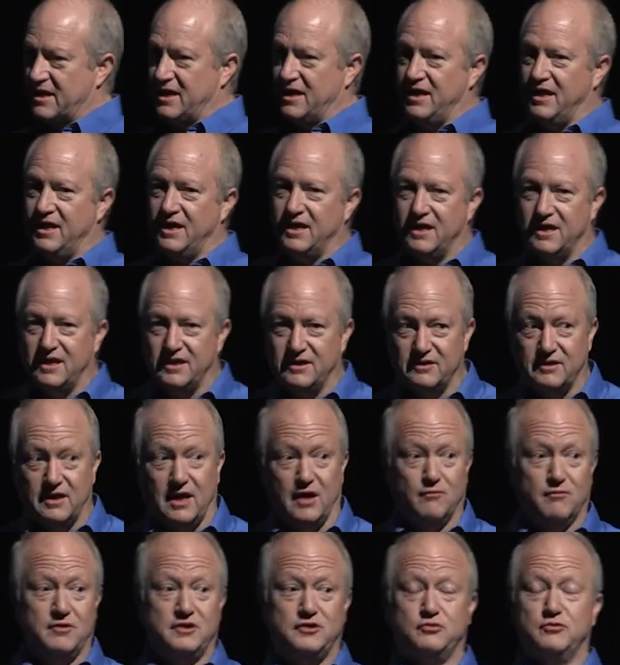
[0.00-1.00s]
And
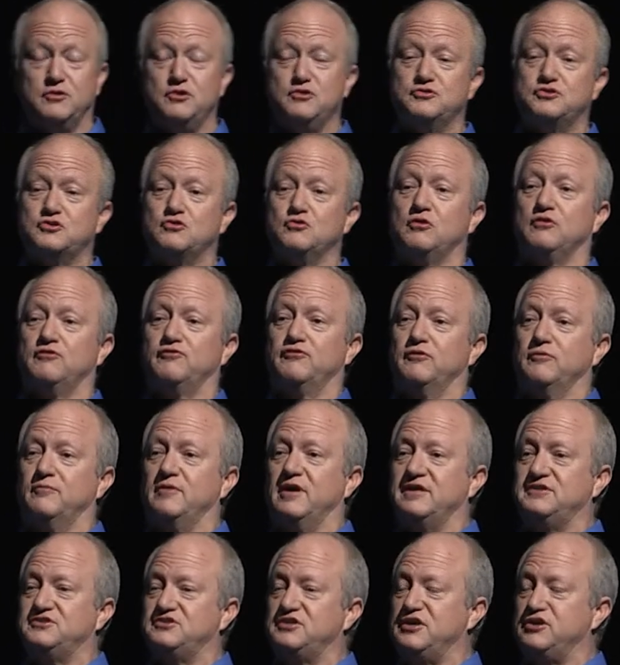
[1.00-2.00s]
I went to a new school for
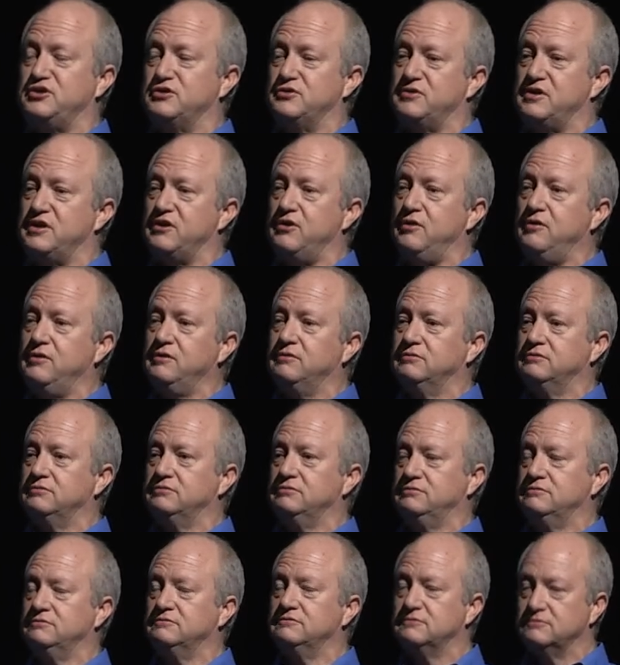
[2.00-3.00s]
my senior year,
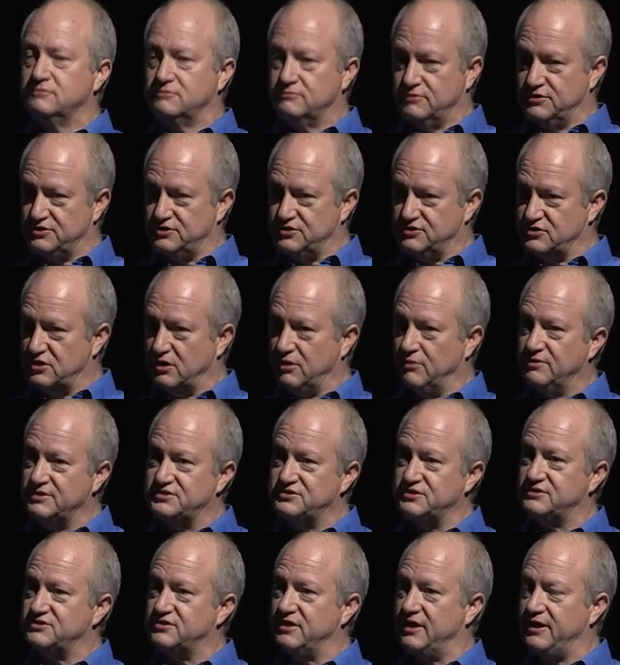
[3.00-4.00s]
which is
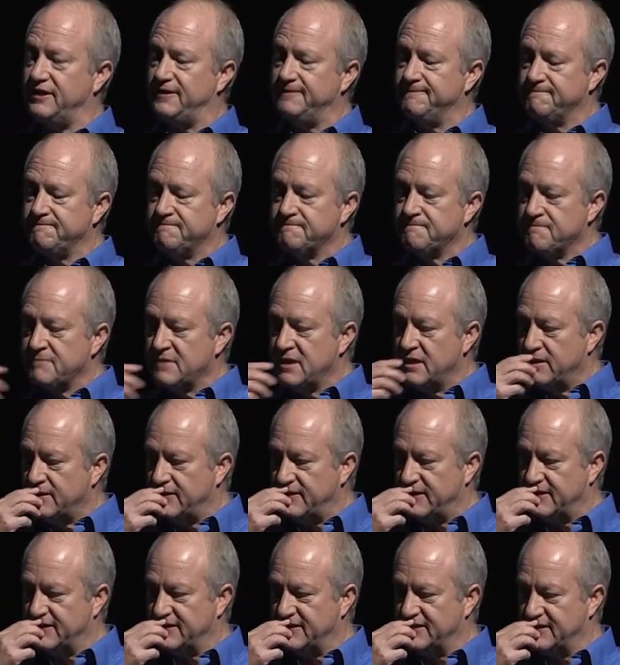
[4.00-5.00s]
always exciting.
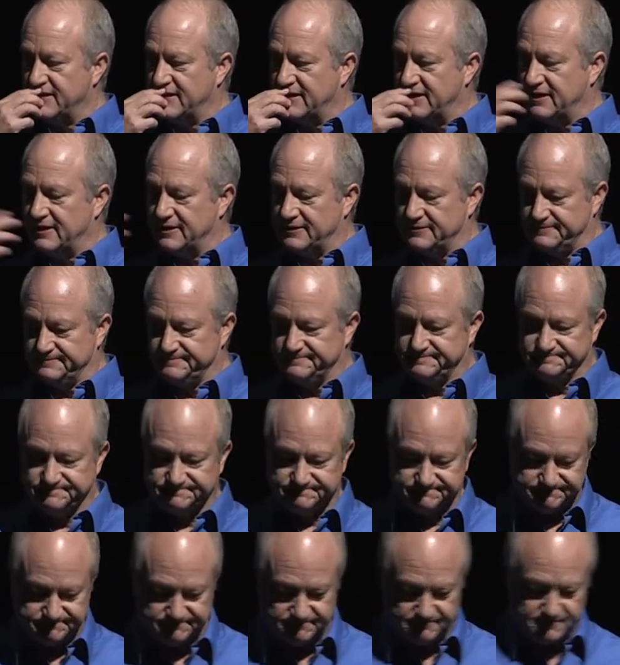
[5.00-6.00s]
And uh,
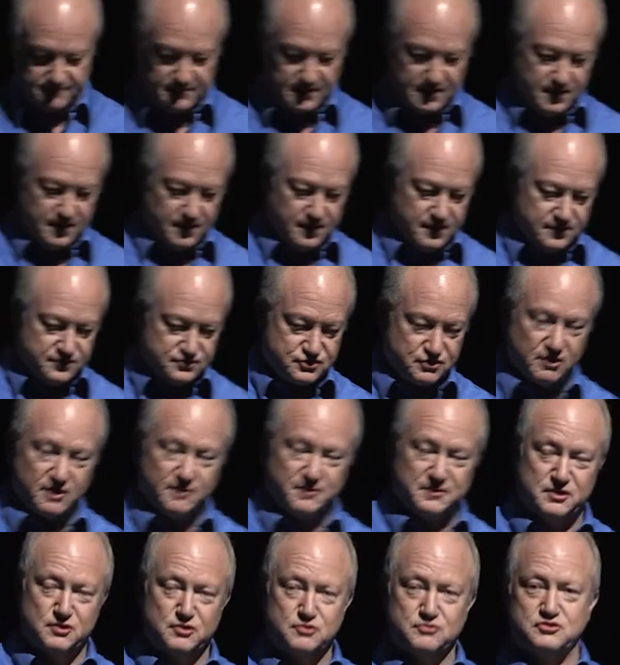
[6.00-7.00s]
Showed
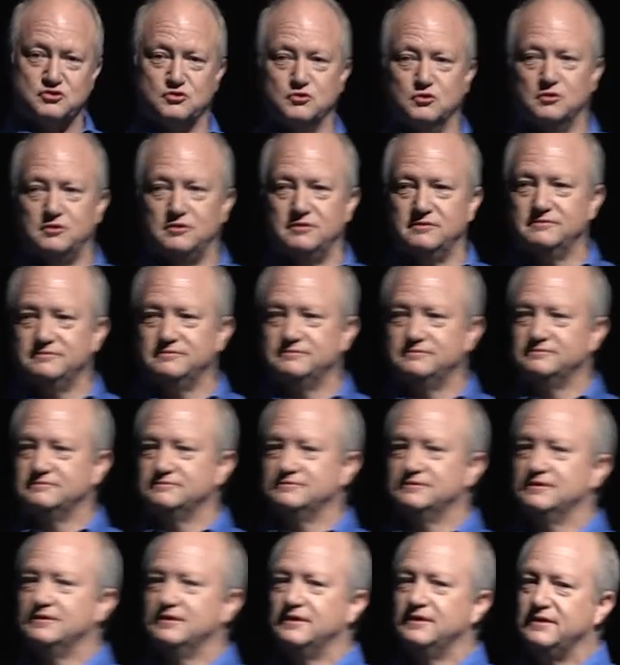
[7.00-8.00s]
up at the new school,
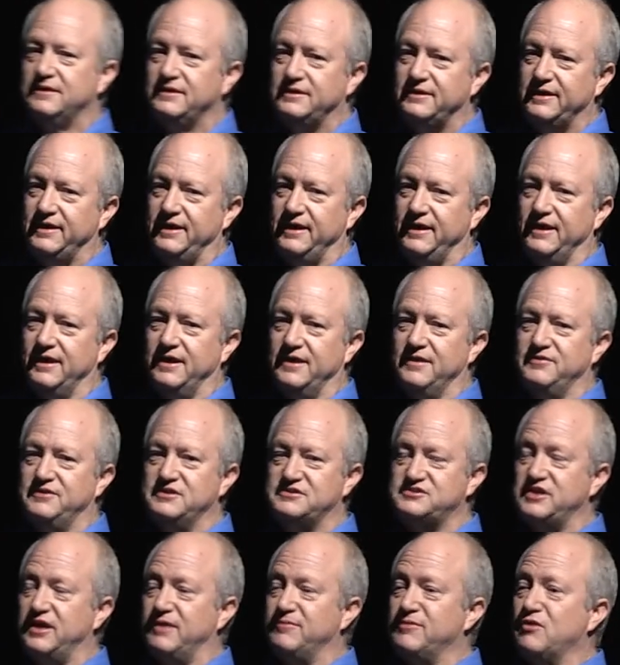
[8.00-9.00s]
and
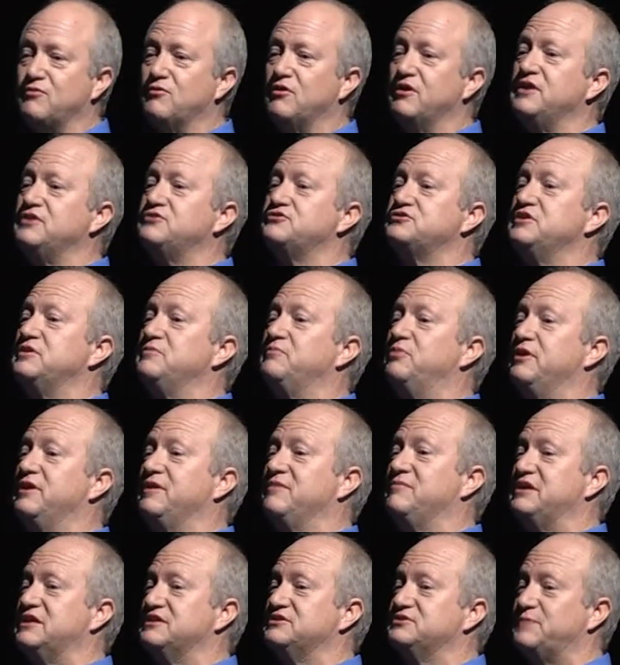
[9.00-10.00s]
this time they weren't interested in
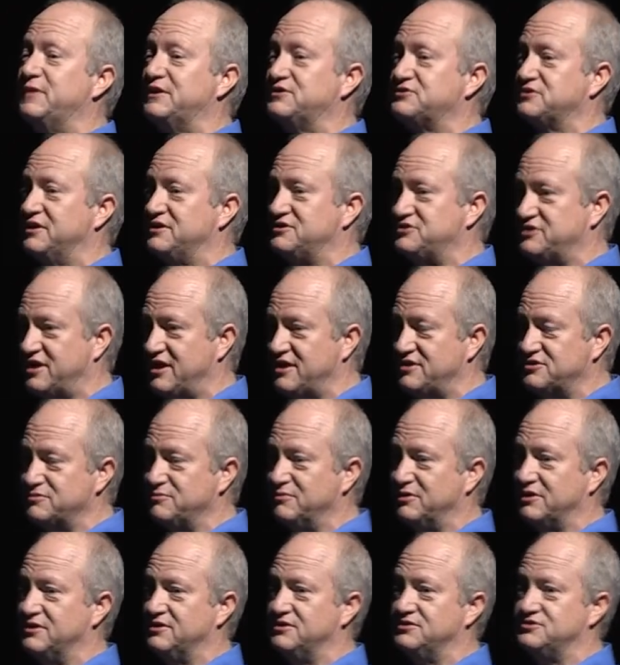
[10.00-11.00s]
putting me in special
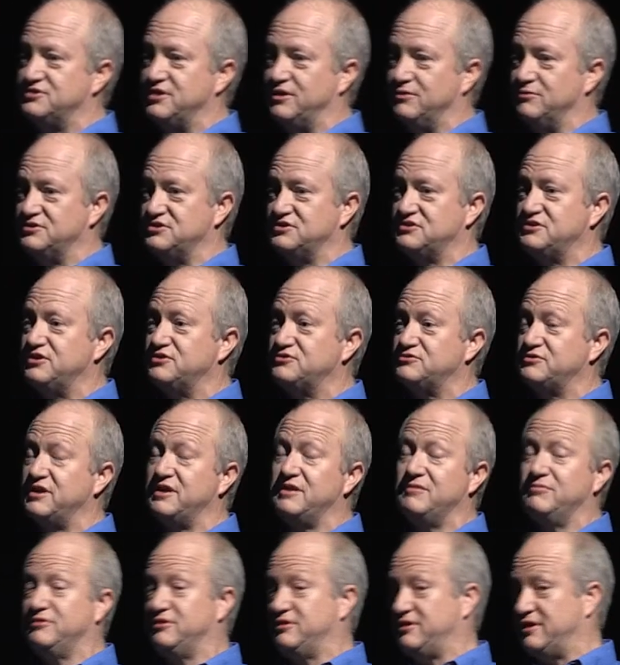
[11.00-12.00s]
education because they were just interested
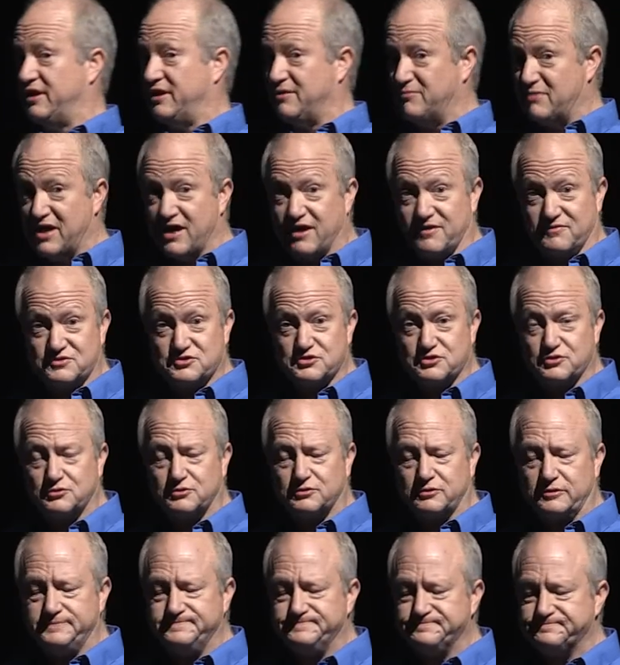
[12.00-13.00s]
in getting me out of the
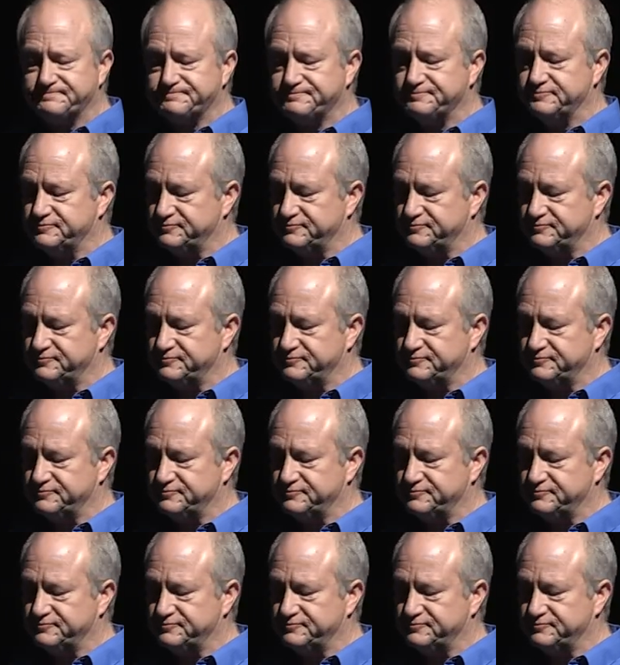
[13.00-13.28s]
school.